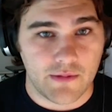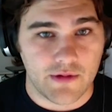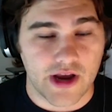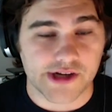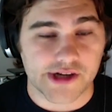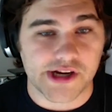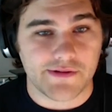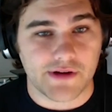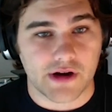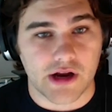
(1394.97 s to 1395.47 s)
We
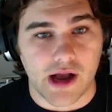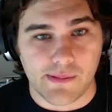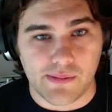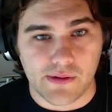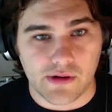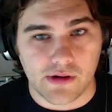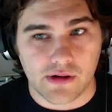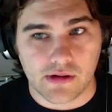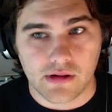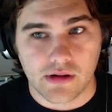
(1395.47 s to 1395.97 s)
actually have a
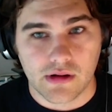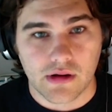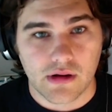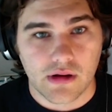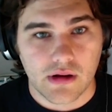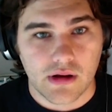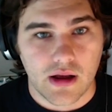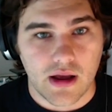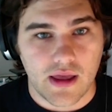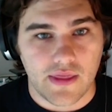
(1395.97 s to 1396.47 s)
couple
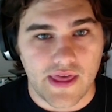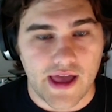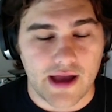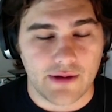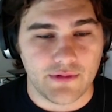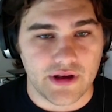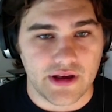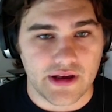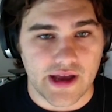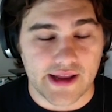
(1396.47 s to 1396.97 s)
that
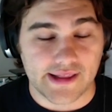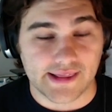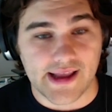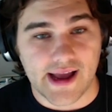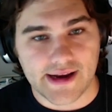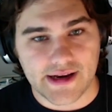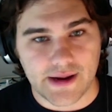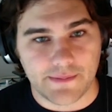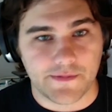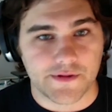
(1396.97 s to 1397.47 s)
we had
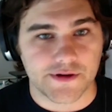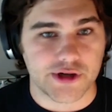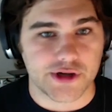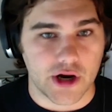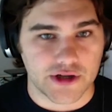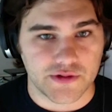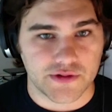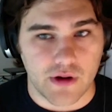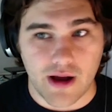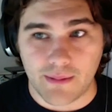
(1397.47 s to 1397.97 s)
lined up for
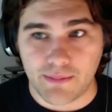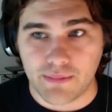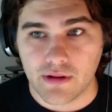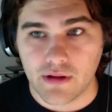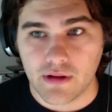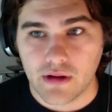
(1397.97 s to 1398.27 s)
SharkSwap